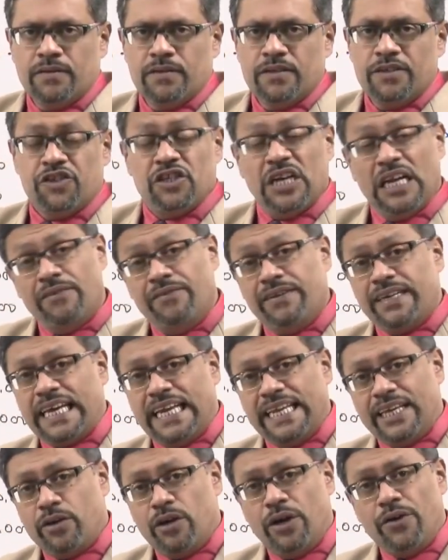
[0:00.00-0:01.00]
Shall we
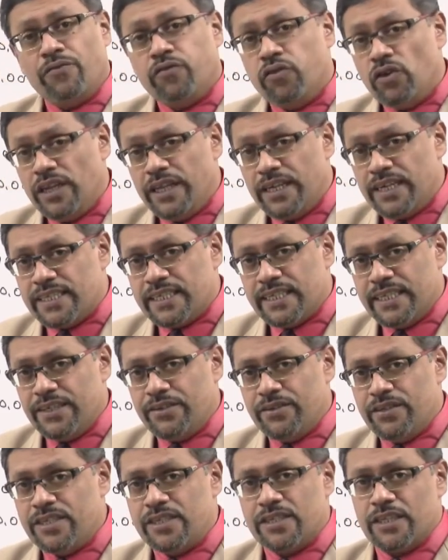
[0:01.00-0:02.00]
calculate full year's
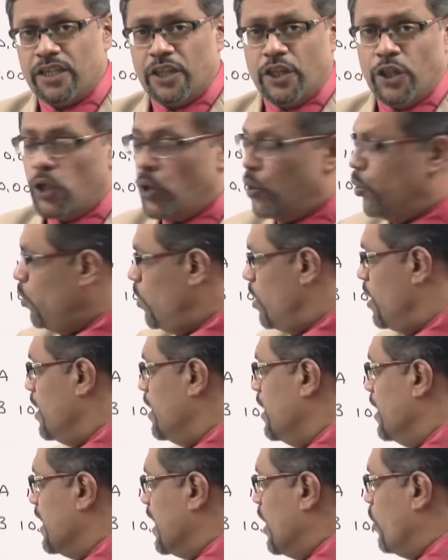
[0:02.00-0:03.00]
interest?
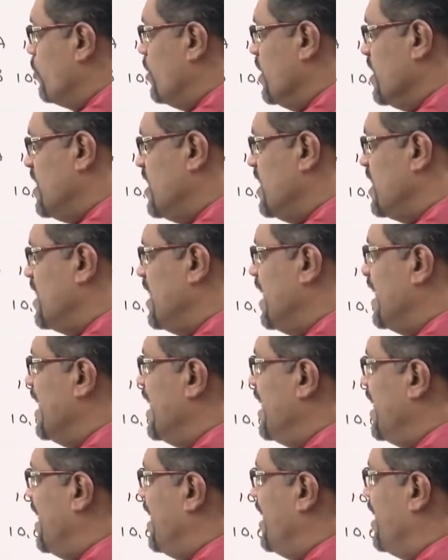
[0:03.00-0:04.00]
No. Now this is the
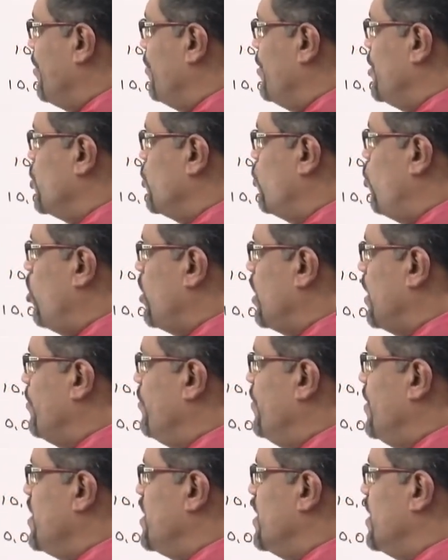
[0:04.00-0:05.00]
year ending means what?
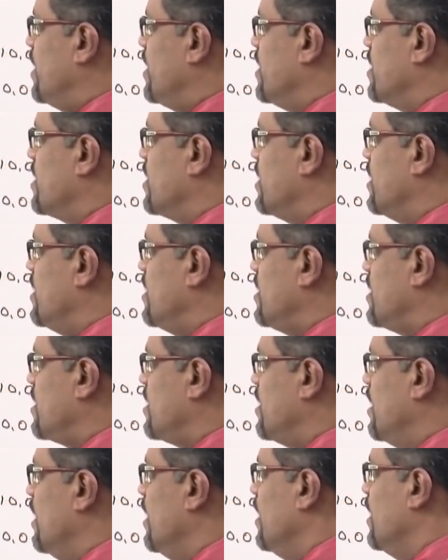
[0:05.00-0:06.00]
Which year is this?
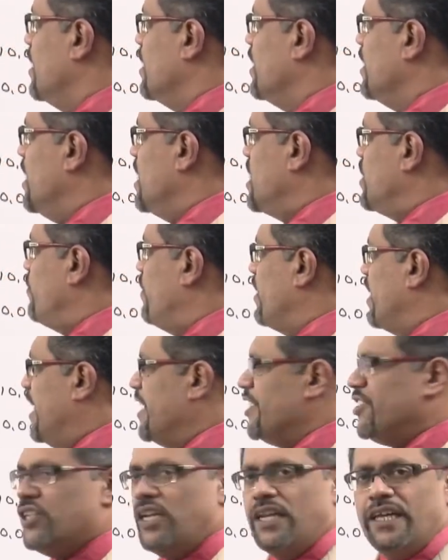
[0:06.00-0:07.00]
This
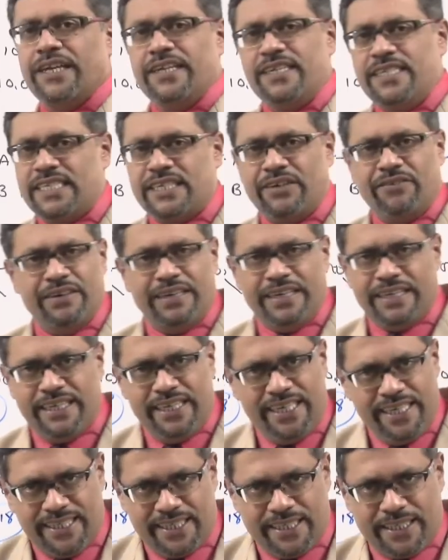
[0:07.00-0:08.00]
financial year is
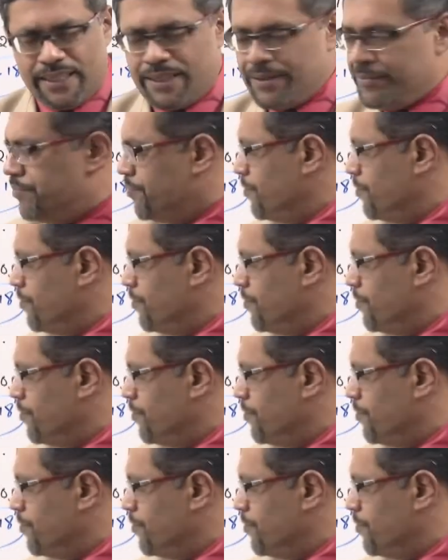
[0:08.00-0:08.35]
17/18.